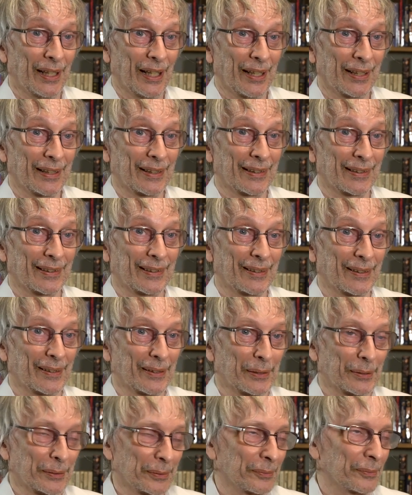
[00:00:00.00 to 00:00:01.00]
and
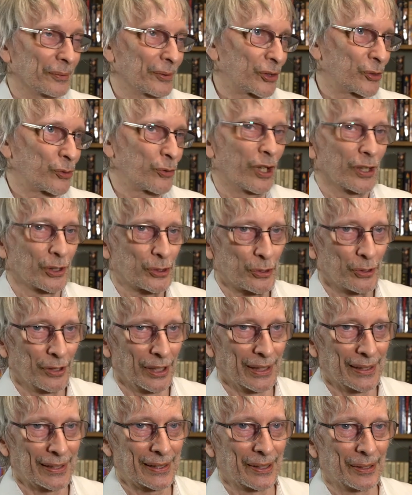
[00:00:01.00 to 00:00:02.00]
uh,
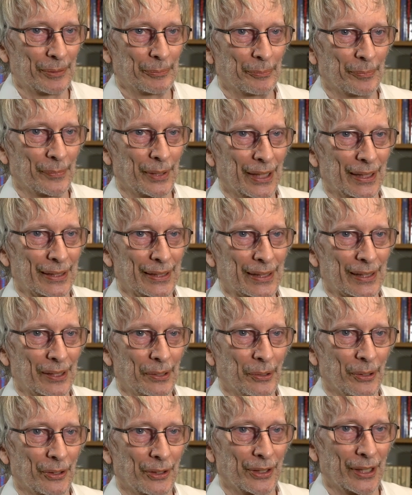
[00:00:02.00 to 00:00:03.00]
structuralism and
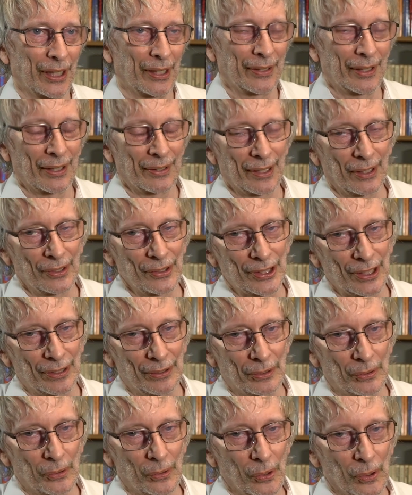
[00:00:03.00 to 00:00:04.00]
so on, and those
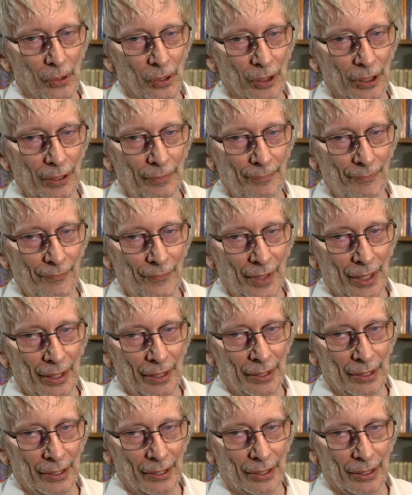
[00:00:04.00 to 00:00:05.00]
are all
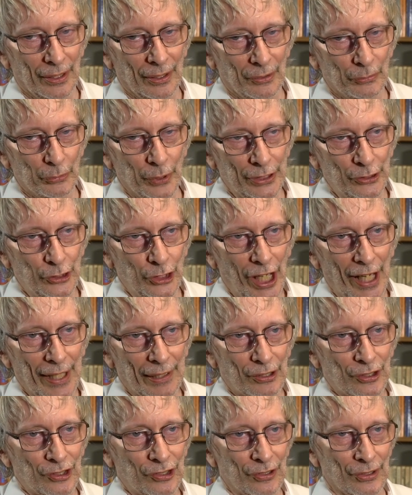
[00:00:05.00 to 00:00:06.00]

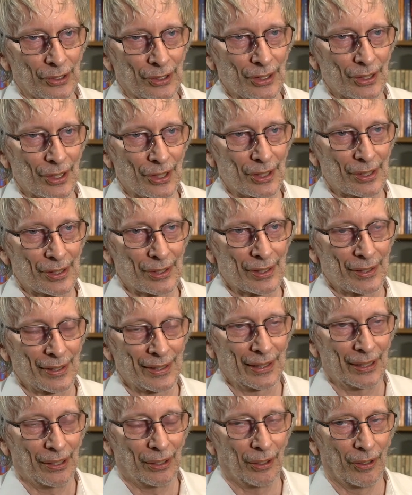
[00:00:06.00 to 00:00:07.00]
rejections
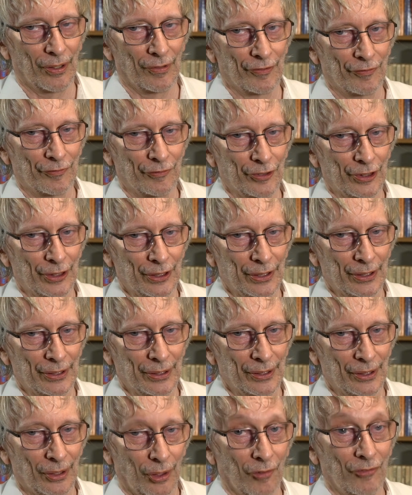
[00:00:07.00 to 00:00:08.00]
of
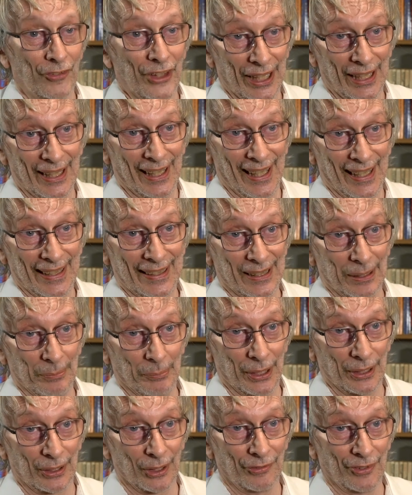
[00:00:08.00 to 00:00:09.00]
of the
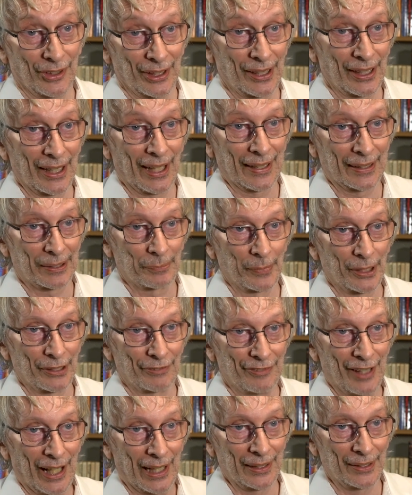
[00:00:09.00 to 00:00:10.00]
Enlightenment of
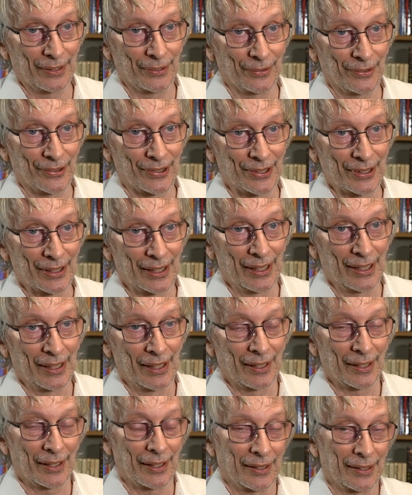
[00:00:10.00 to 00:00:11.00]
Enlightenment values.
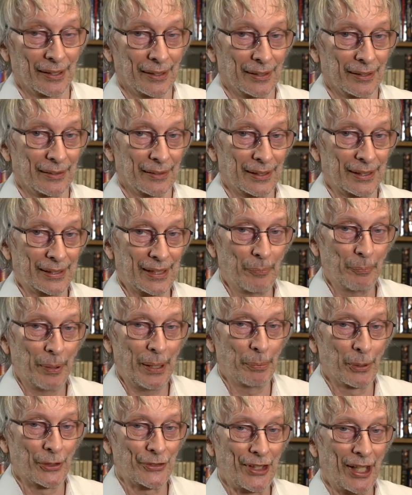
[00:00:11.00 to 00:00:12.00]
Uh, some
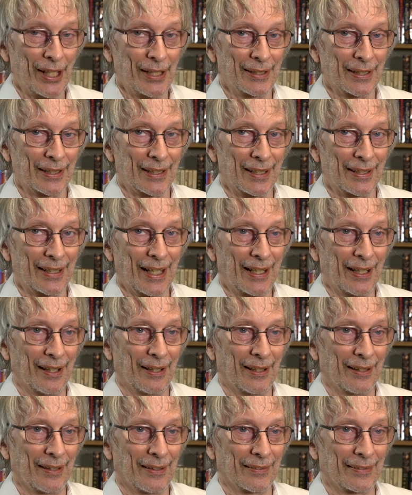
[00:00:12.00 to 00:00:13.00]
people say that they
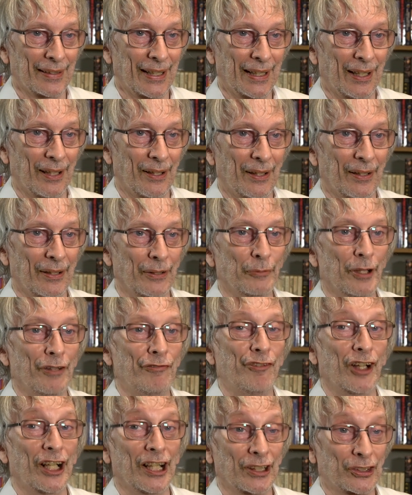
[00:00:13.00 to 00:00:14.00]
are they are a
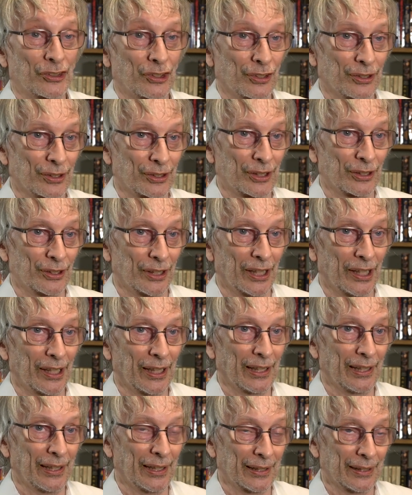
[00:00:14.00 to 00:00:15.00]
reversion to
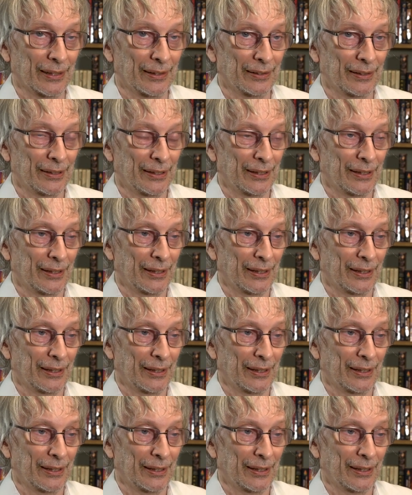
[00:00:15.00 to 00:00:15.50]
earlier